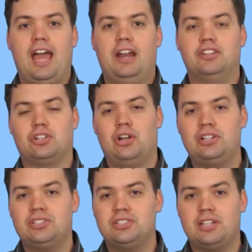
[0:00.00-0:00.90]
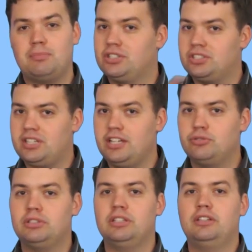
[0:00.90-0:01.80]
And as long as the subject
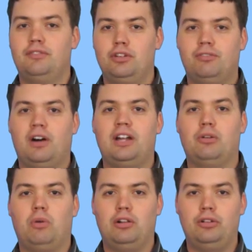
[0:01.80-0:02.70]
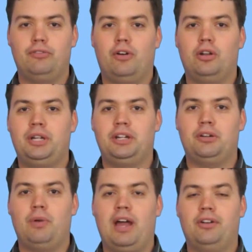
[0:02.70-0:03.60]
stays within the viewfinder while you're following it
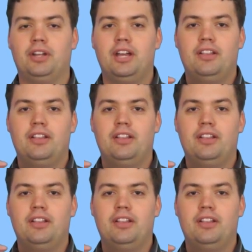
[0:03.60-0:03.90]
around,